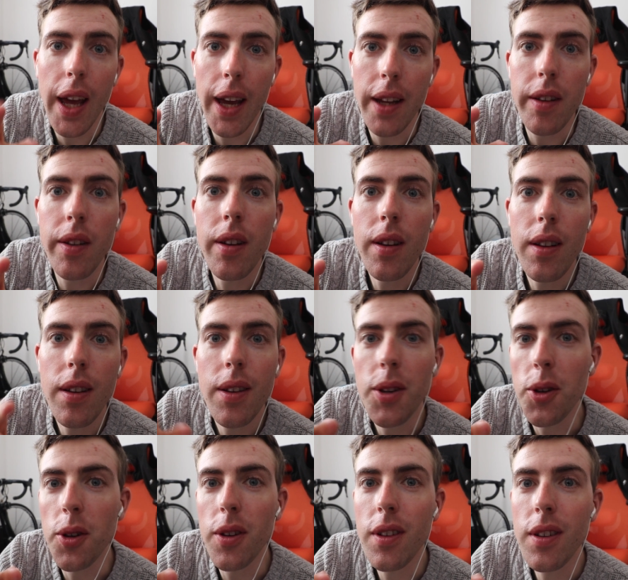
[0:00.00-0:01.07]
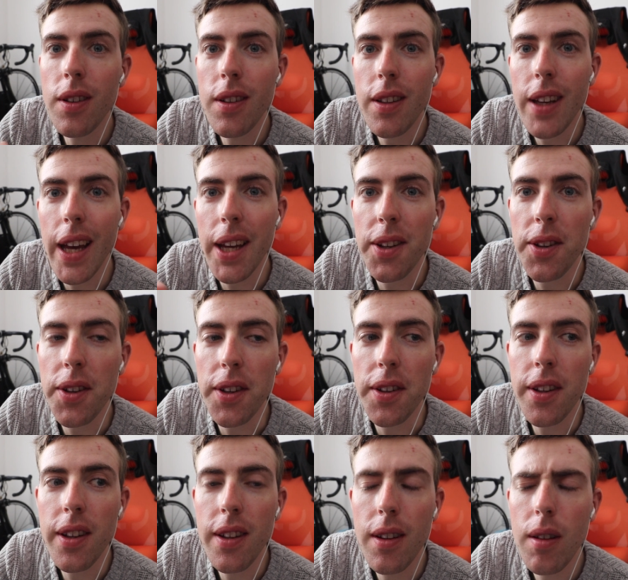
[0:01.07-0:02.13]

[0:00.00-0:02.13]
Ed here. Edited.